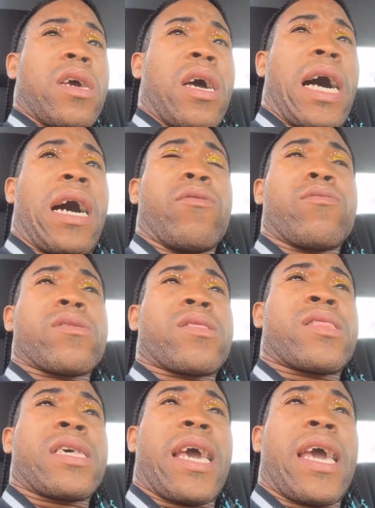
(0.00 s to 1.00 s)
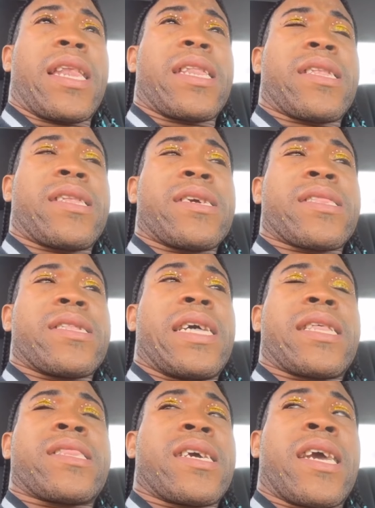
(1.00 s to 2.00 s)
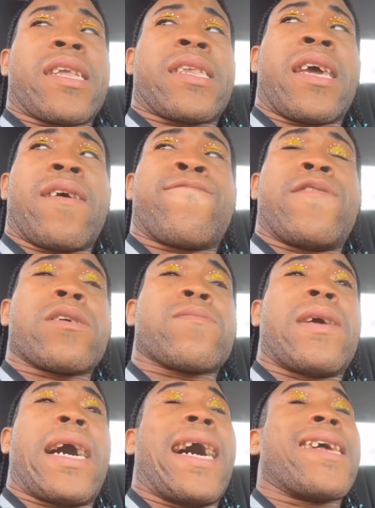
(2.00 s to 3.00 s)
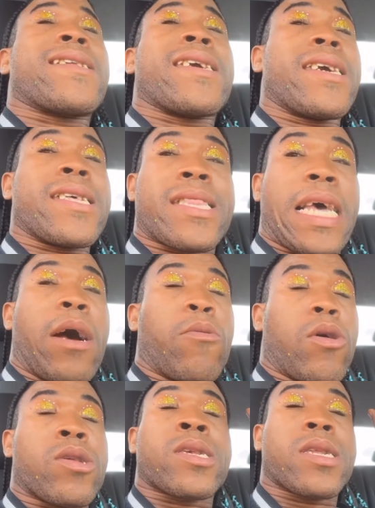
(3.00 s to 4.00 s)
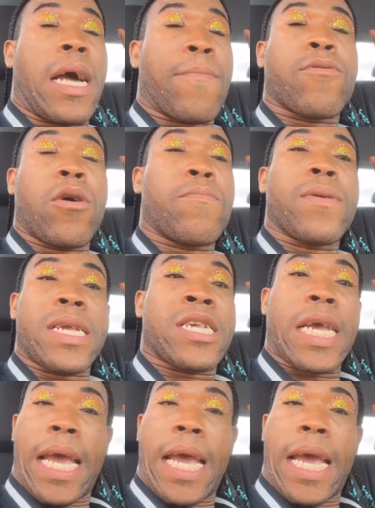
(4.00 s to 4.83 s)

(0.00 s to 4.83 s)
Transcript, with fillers: I was saying this and I said this. First of all, I did say I was gonna slap your bitch.